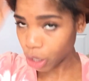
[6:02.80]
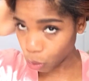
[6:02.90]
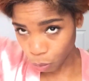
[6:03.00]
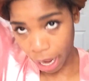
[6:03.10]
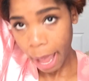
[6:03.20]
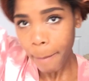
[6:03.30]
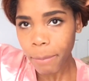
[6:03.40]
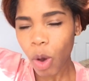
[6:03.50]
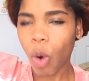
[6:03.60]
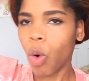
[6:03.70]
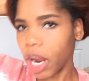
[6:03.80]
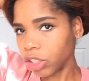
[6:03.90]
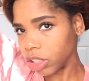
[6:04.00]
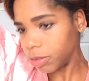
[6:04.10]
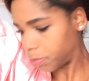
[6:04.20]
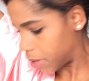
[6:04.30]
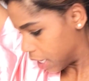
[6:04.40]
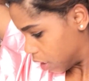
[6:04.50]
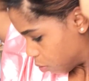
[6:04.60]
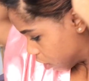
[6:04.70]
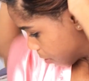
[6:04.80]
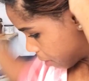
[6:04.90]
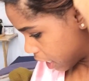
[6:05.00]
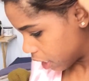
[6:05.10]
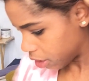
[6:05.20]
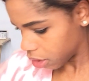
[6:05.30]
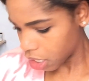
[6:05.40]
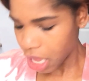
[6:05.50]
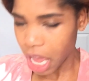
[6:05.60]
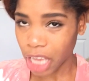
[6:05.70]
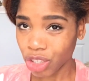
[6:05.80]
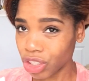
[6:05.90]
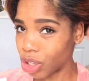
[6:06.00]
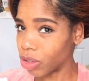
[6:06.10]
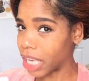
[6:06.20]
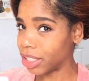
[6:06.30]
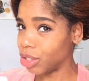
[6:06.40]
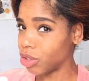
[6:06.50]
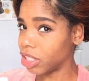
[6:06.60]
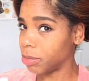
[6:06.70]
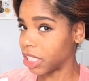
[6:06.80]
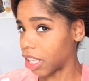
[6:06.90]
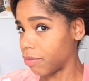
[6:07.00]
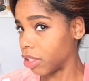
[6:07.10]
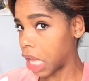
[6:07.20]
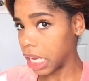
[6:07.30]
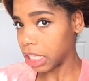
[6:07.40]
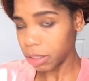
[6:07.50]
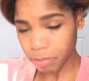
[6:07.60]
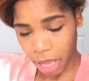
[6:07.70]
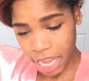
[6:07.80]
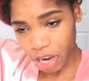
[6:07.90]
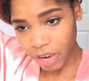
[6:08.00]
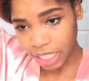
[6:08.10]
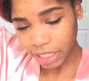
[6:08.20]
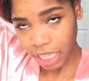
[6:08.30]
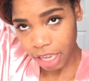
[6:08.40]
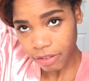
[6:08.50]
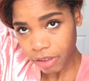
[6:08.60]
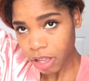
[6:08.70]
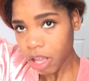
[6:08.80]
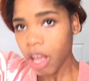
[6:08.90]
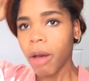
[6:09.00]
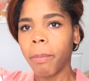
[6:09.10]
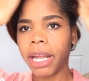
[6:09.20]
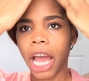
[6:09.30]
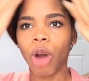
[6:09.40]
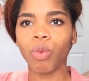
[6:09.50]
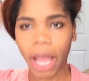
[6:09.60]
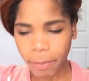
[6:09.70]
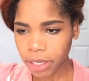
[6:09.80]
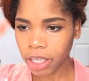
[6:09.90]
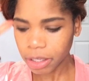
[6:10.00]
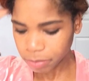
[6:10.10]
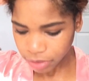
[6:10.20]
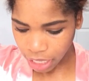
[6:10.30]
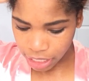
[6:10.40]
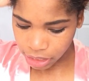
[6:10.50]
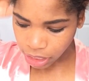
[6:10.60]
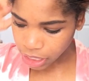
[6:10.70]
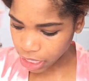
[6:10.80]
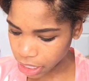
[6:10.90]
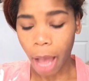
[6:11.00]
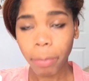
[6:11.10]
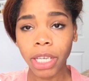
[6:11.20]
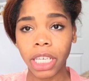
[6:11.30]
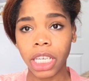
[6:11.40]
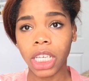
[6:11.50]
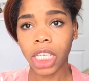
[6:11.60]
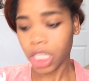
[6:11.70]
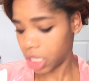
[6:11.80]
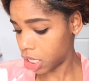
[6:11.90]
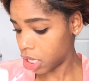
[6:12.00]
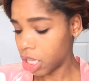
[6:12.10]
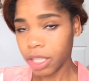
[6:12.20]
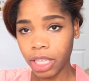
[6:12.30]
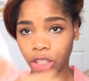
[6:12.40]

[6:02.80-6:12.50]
a wrap, or I just pin it with a pin. I usually don't like to do this because I feel like my hair ain't safe, but I'll wrap it up tight as I can. I put the